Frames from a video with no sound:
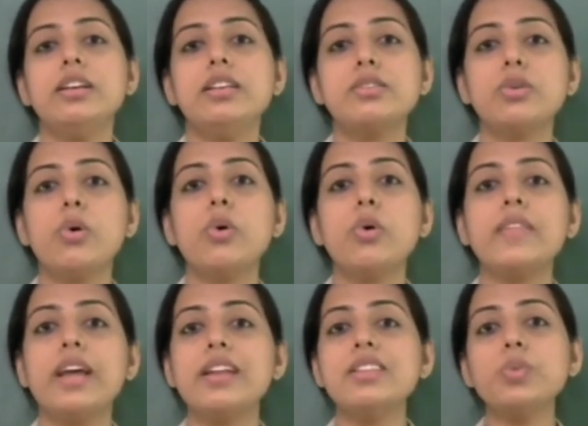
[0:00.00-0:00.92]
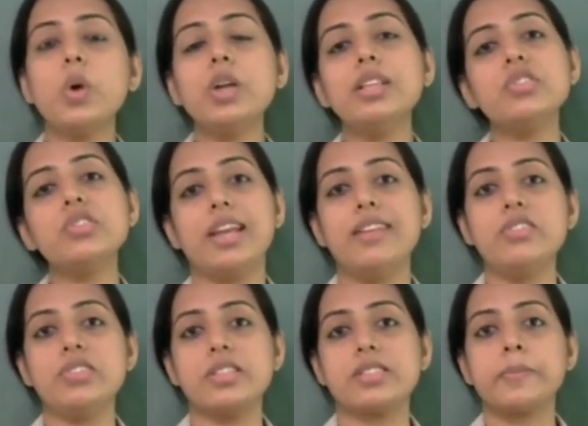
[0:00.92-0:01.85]
So that is what the
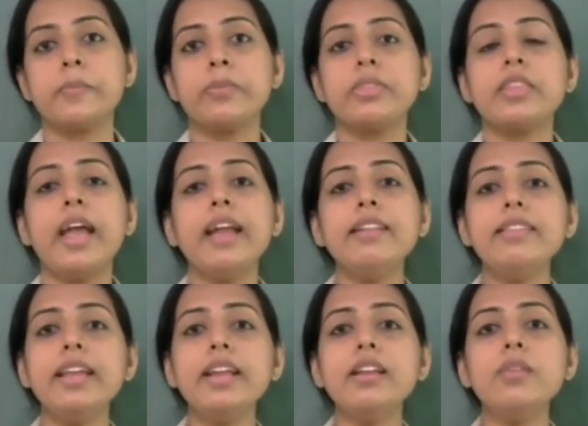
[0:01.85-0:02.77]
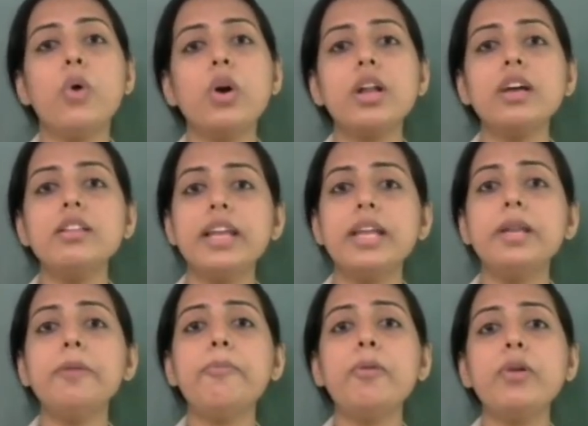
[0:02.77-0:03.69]
changes. And then what are the
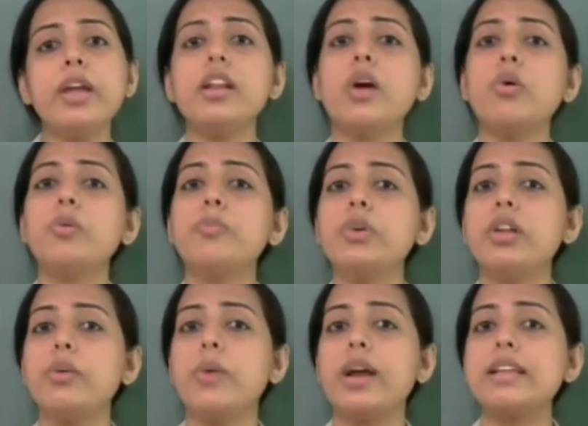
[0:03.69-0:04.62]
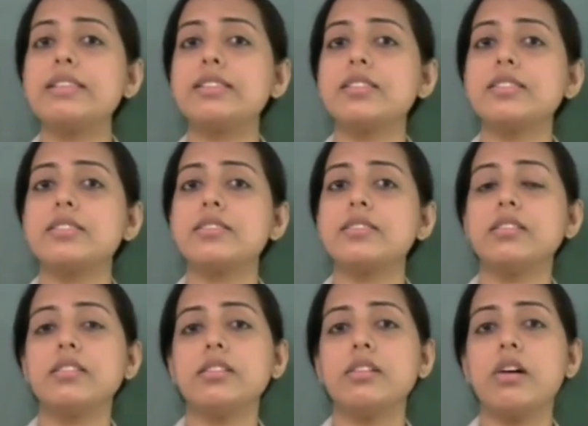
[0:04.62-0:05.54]
input and output devices
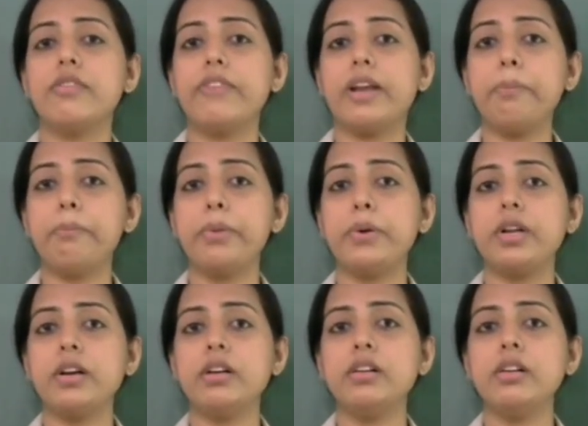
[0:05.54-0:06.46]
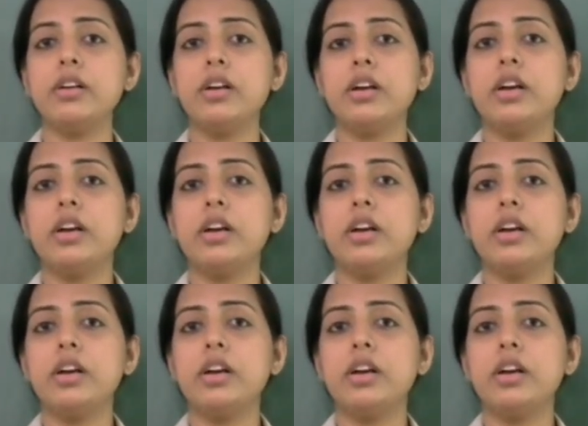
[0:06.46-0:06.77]
of a computer?